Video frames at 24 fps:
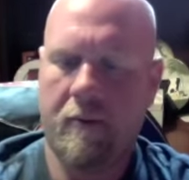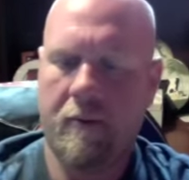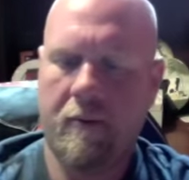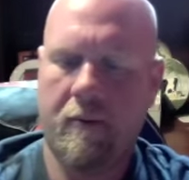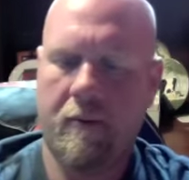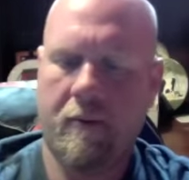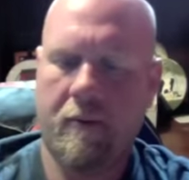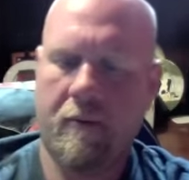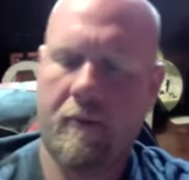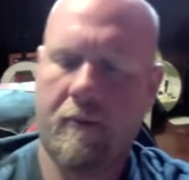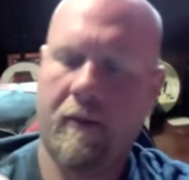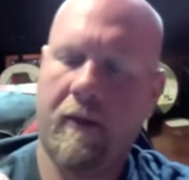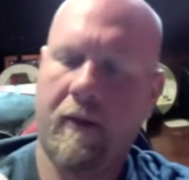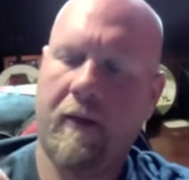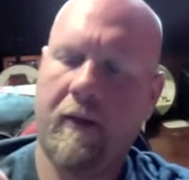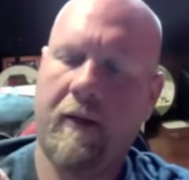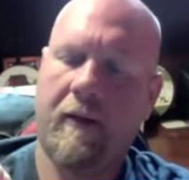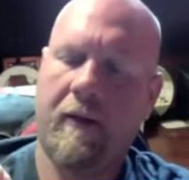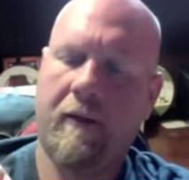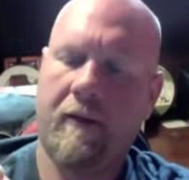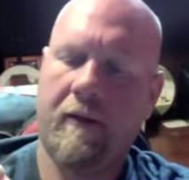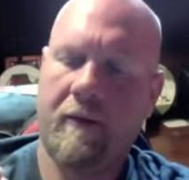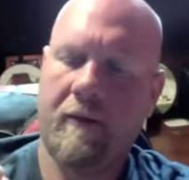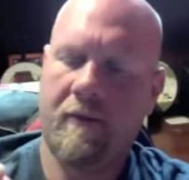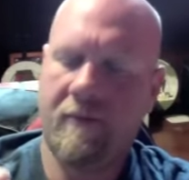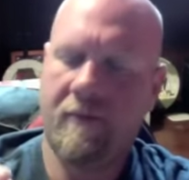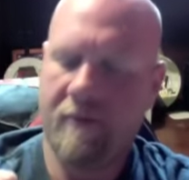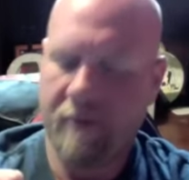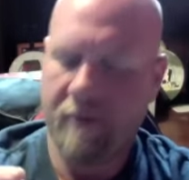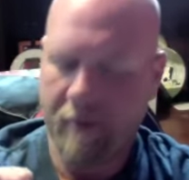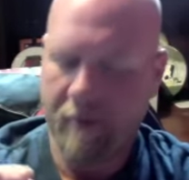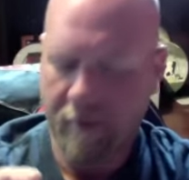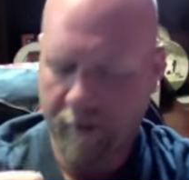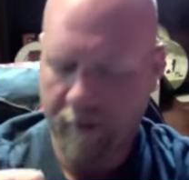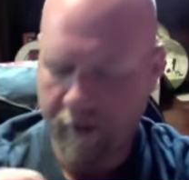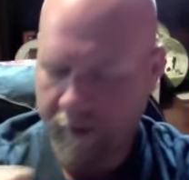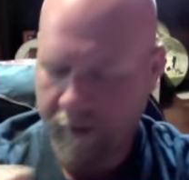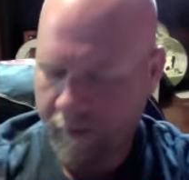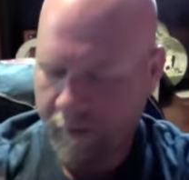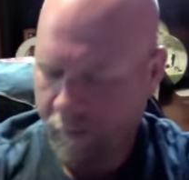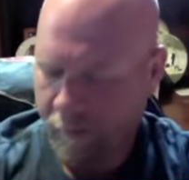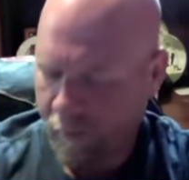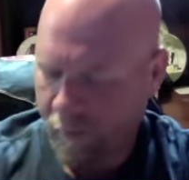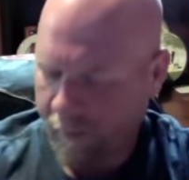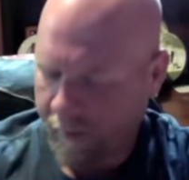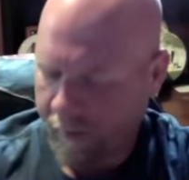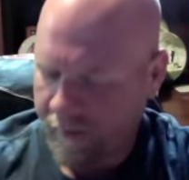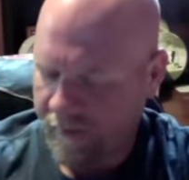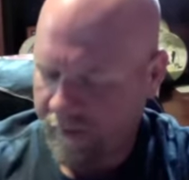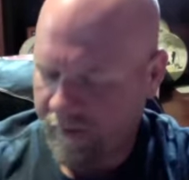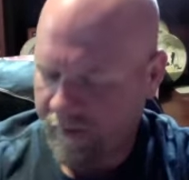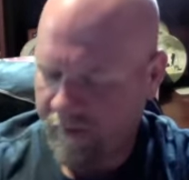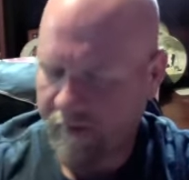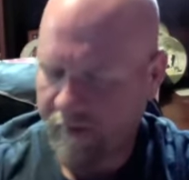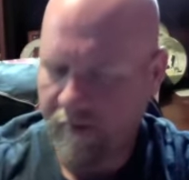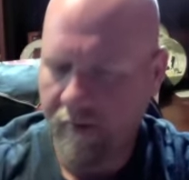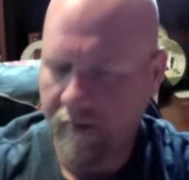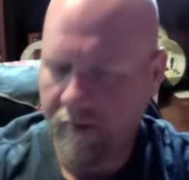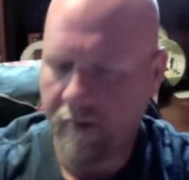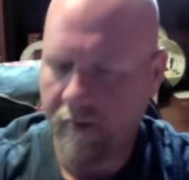Okay, let's see how good it wicks.